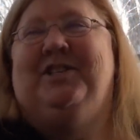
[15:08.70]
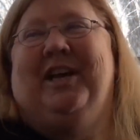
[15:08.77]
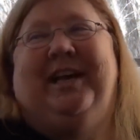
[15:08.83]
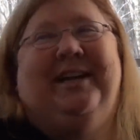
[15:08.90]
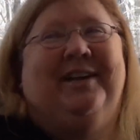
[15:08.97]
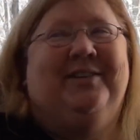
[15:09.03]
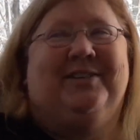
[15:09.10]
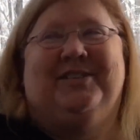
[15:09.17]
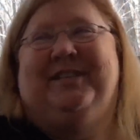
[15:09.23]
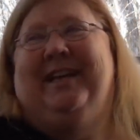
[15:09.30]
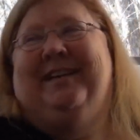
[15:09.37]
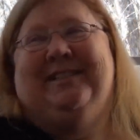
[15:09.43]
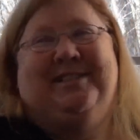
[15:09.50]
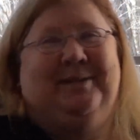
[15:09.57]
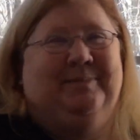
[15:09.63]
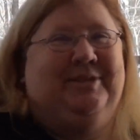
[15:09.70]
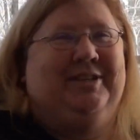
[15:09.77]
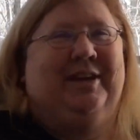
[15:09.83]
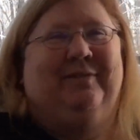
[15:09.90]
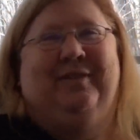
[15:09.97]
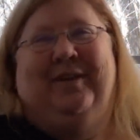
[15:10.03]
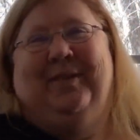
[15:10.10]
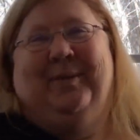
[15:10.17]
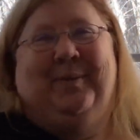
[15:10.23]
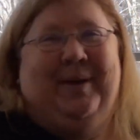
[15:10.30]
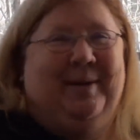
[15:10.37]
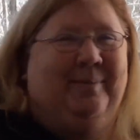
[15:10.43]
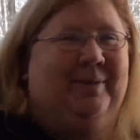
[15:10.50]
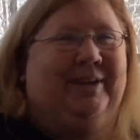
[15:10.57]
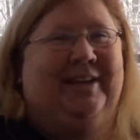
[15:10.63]
Jane understands some stuff on the
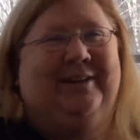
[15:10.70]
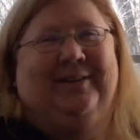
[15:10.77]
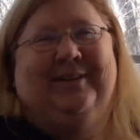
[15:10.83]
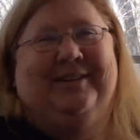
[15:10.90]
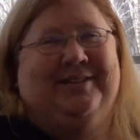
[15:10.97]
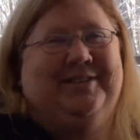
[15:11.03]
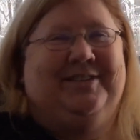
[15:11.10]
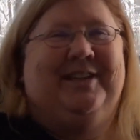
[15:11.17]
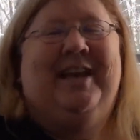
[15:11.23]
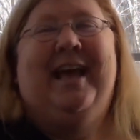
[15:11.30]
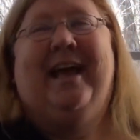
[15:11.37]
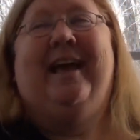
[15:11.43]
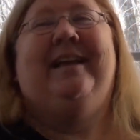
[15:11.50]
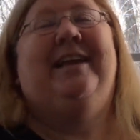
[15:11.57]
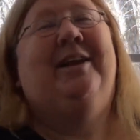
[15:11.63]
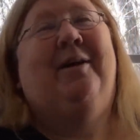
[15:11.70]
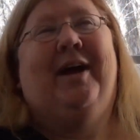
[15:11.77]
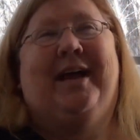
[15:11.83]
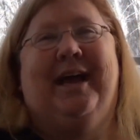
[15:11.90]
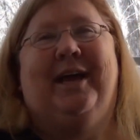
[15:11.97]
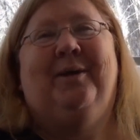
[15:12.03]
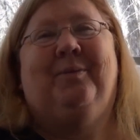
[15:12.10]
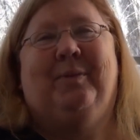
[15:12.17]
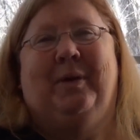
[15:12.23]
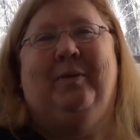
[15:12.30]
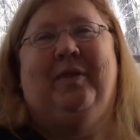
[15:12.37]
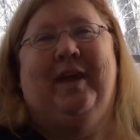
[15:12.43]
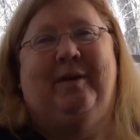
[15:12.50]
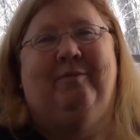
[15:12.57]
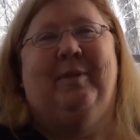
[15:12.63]
web. We'll let her just. And you know, I kind of
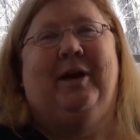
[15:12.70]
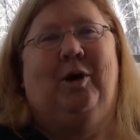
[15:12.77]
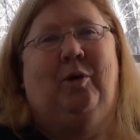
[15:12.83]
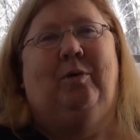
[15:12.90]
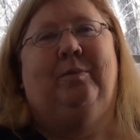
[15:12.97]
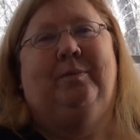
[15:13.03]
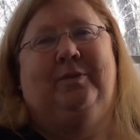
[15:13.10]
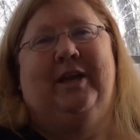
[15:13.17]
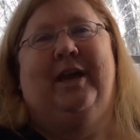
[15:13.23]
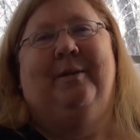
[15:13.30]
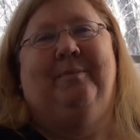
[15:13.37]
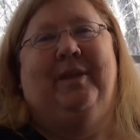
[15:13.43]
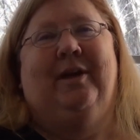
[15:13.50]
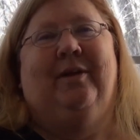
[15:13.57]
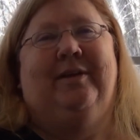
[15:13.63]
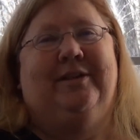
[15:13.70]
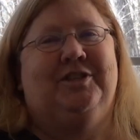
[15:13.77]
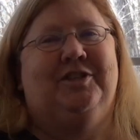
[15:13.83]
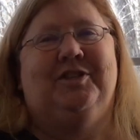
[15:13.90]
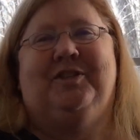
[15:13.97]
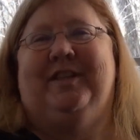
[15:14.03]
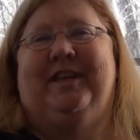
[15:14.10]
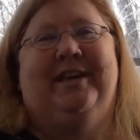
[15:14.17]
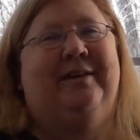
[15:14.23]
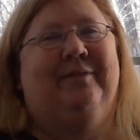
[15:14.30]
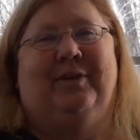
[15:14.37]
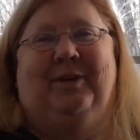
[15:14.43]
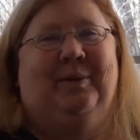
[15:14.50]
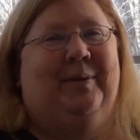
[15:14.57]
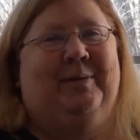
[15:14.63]
rode that my whole time there. That's just mm-hmm. they
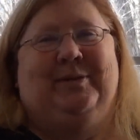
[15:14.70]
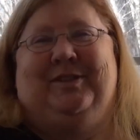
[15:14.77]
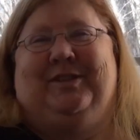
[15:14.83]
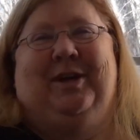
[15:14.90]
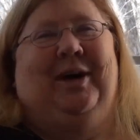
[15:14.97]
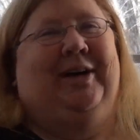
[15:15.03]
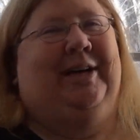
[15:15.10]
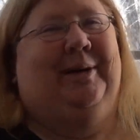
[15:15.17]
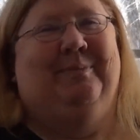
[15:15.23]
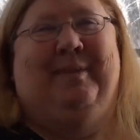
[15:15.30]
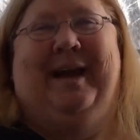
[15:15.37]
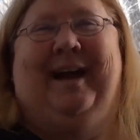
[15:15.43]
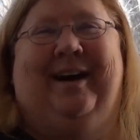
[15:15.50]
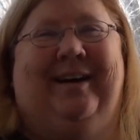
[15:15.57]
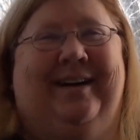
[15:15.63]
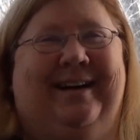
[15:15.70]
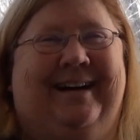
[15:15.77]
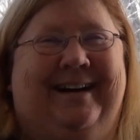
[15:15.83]
never knew what I was talking about.